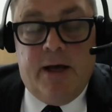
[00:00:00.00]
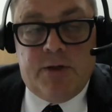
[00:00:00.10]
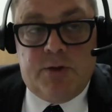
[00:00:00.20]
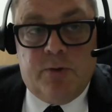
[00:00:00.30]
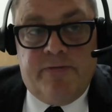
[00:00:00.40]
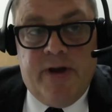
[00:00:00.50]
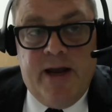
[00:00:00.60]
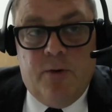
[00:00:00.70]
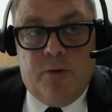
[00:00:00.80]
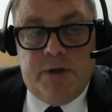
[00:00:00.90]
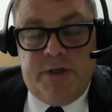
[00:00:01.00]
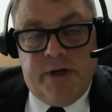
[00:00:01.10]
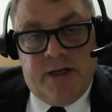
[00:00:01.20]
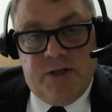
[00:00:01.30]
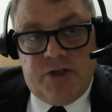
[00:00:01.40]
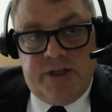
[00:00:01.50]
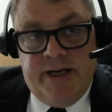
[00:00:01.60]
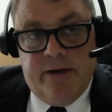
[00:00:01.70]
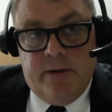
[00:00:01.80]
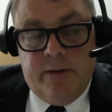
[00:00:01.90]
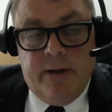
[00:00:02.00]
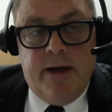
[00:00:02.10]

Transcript: sort of in order to conceal,